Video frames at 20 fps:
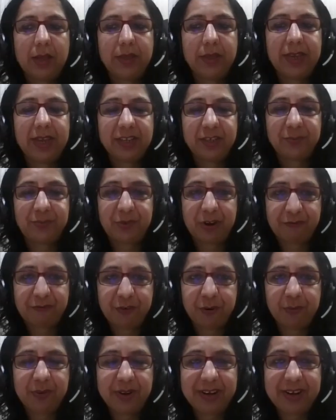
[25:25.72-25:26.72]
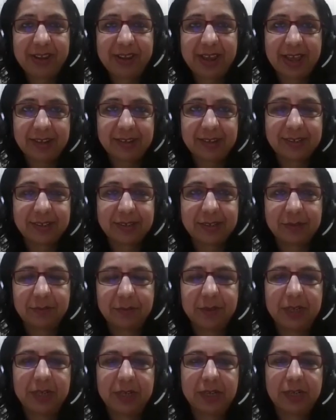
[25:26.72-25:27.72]
Yes, preferably yes,
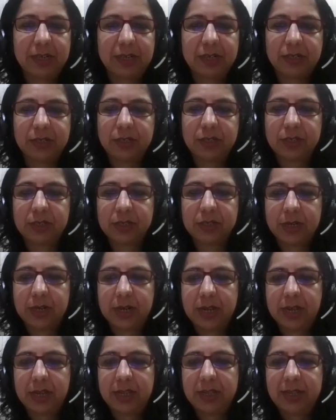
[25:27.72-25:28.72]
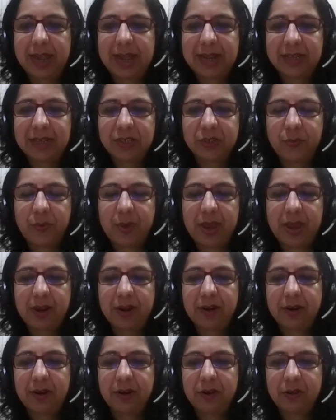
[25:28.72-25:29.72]
because that's
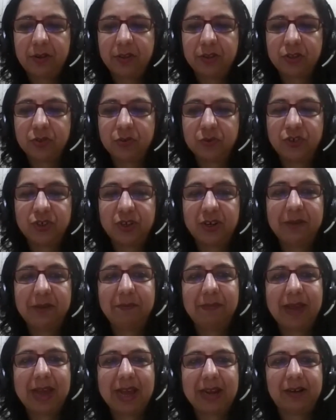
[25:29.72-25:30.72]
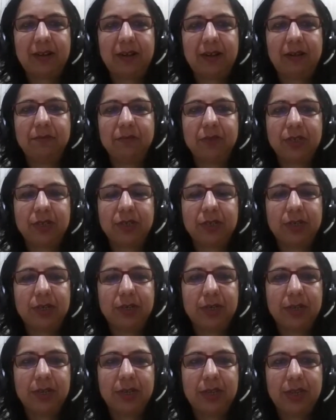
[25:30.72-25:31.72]
where the social impact comes in.
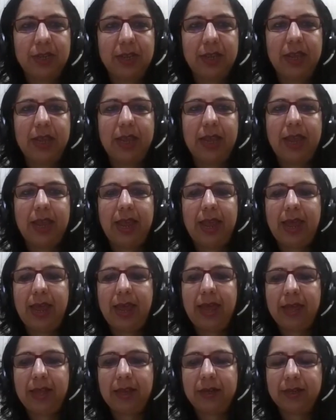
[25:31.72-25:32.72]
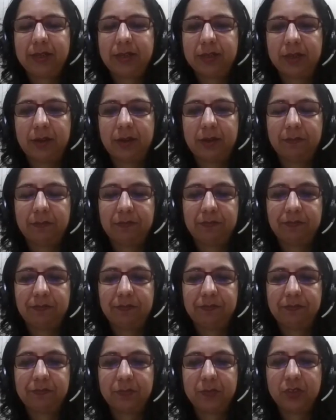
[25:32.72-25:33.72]
And so
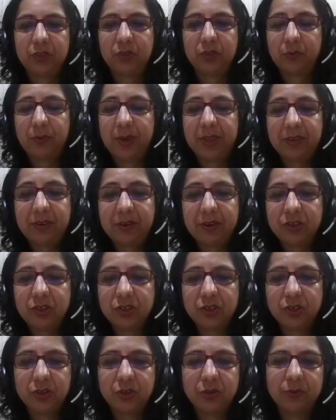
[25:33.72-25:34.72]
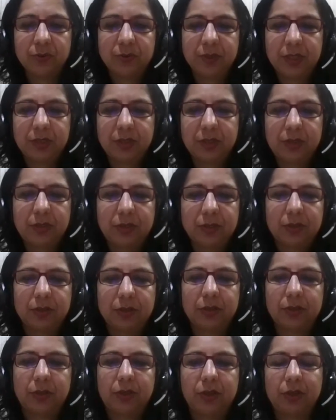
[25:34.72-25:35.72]
whether it's to do with
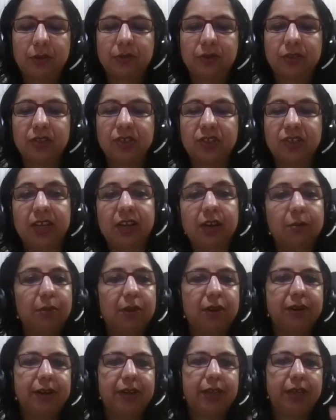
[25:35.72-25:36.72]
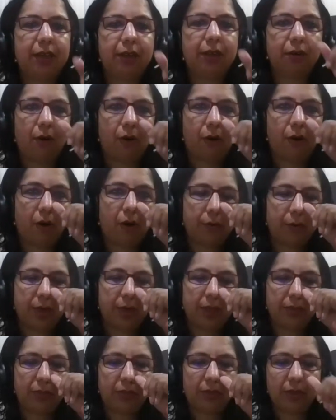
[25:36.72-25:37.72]
sustainability or with